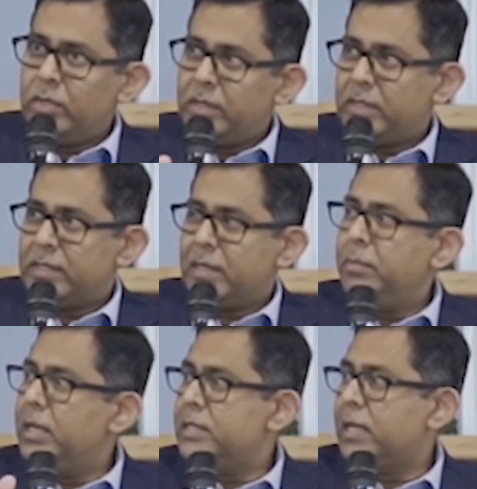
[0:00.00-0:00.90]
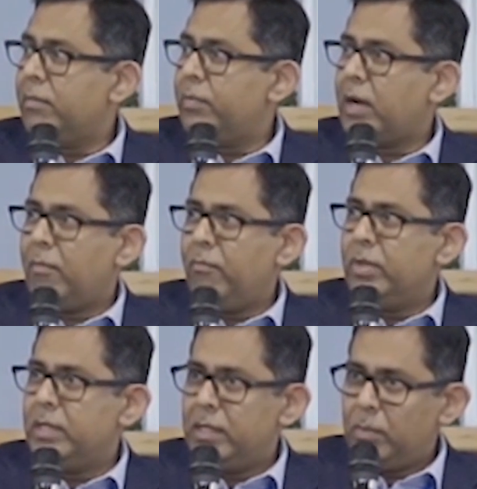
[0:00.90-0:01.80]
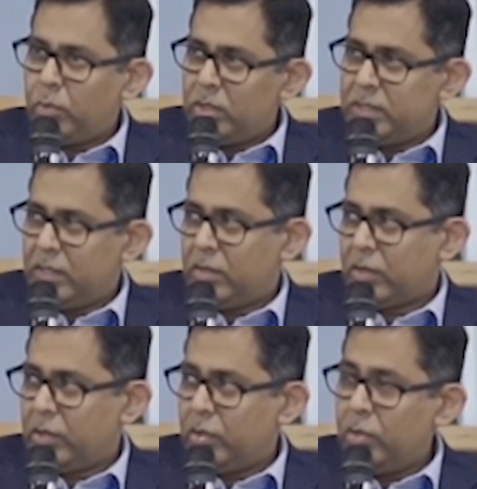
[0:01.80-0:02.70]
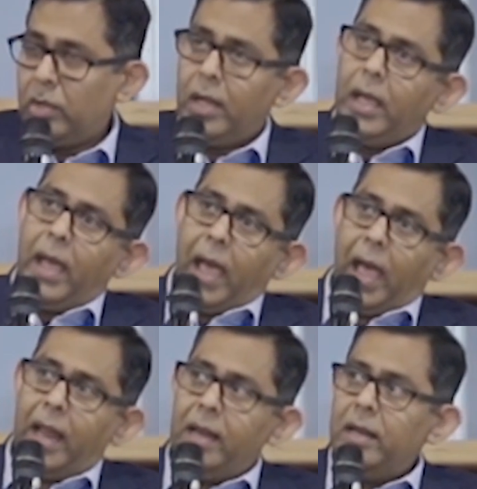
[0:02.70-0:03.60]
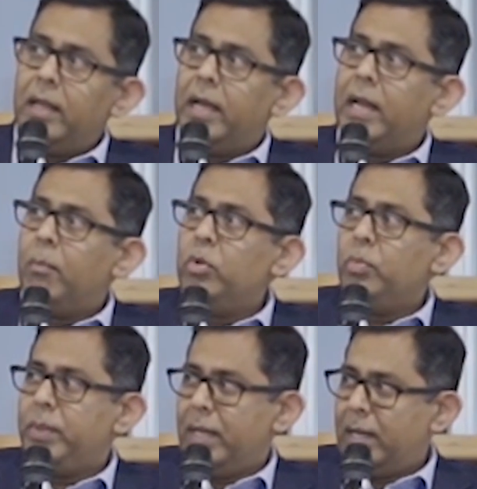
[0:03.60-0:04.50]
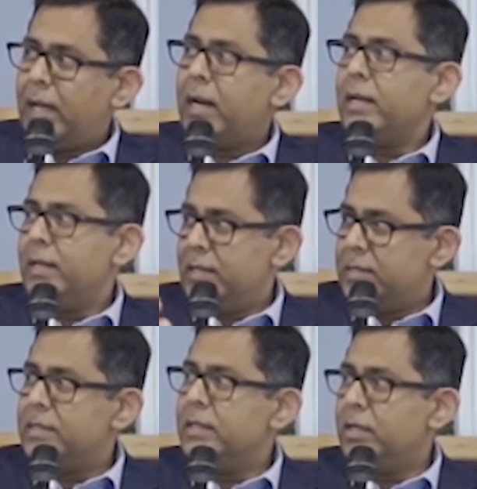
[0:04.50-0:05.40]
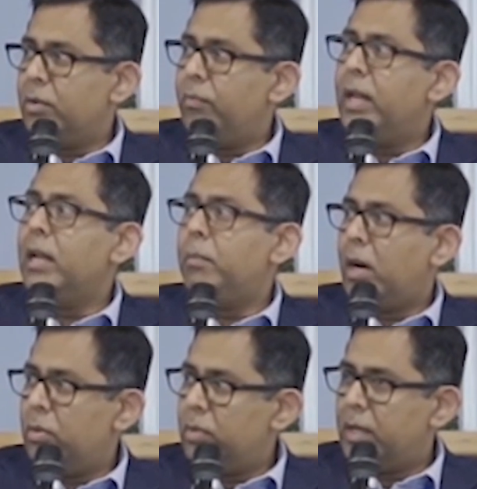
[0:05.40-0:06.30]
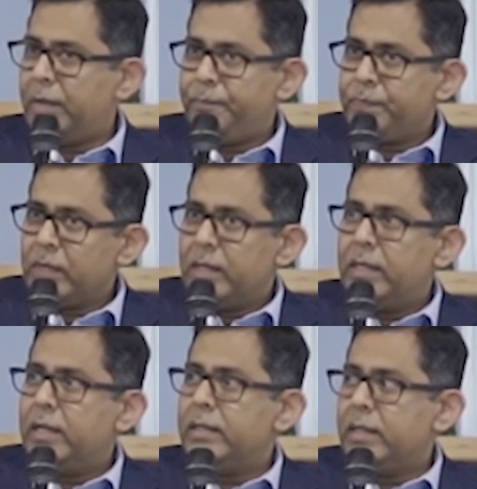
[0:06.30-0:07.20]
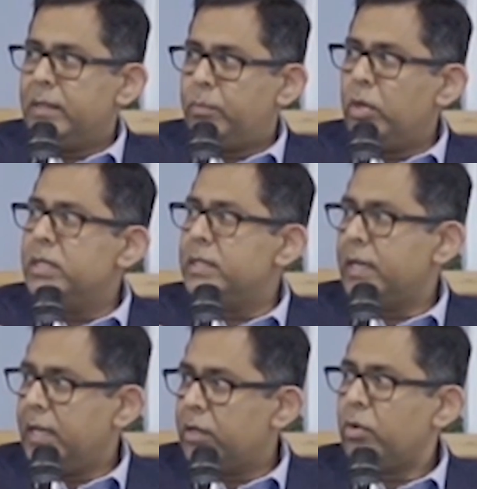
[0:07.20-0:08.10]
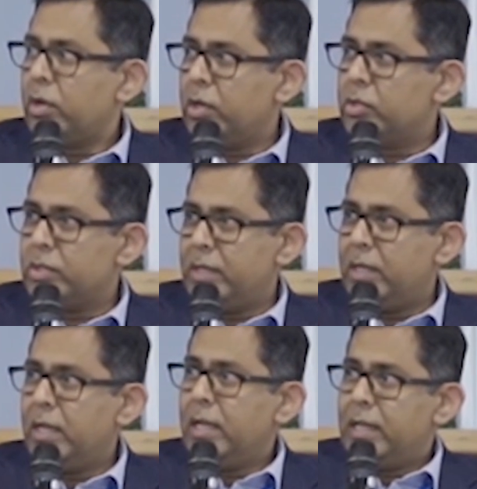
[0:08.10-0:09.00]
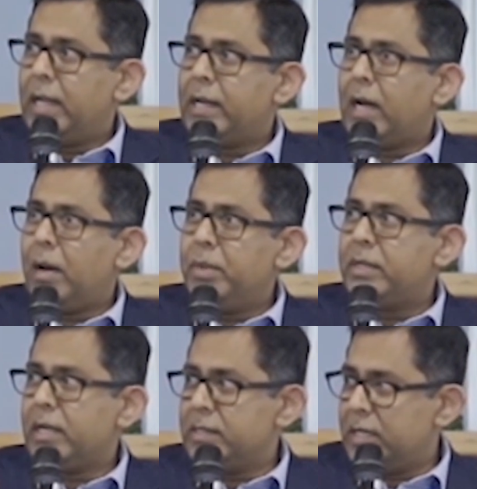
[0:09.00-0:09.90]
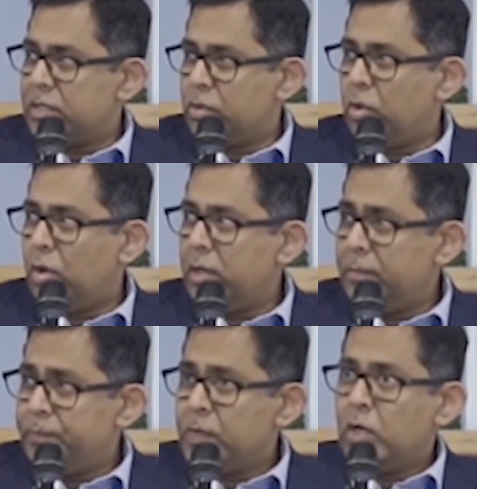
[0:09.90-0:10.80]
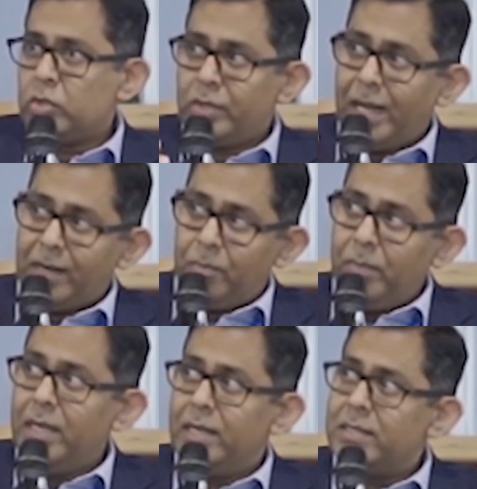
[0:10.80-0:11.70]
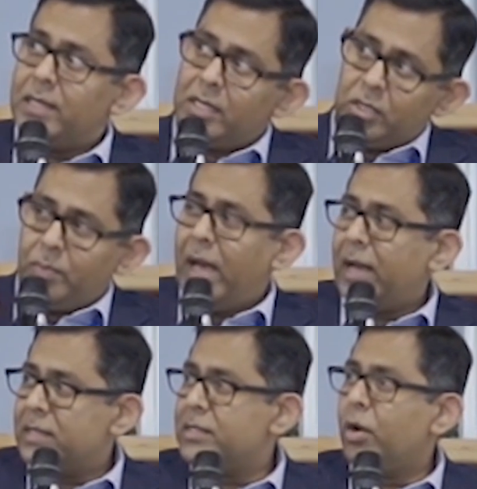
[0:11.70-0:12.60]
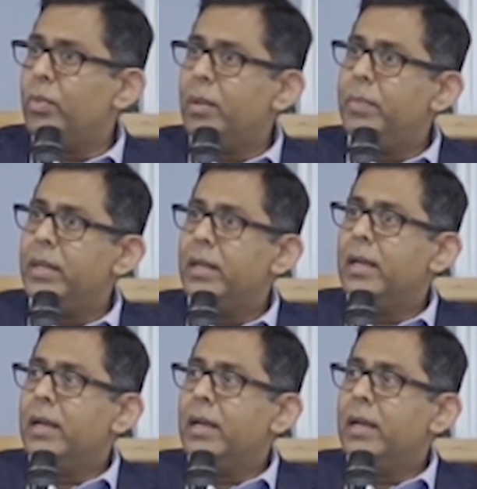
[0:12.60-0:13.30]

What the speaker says: the treasury bills have come within the policy corridor, and AWPLR is well above the policy rate corridor. So then that arbitrage has gone. So that means banks now will be